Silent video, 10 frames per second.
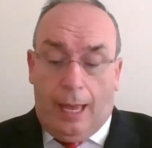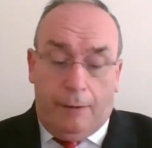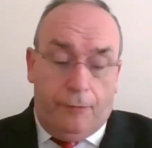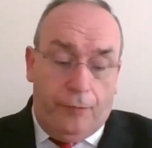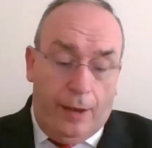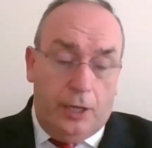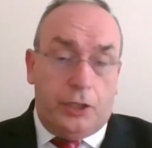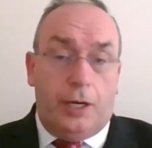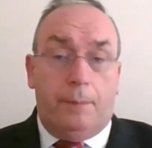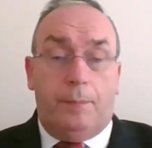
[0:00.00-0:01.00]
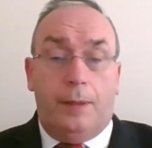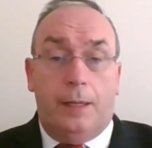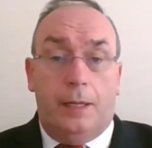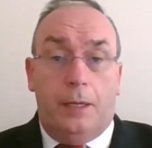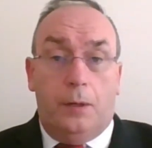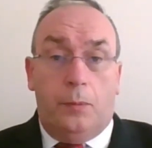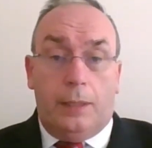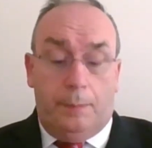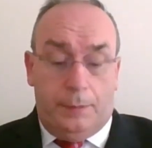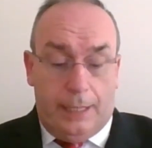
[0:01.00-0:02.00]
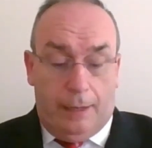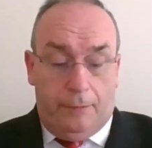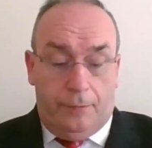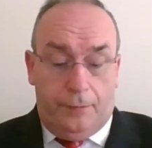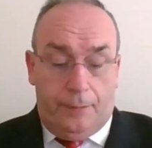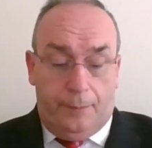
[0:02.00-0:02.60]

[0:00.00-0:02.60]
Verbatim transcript: and fellowship with himself.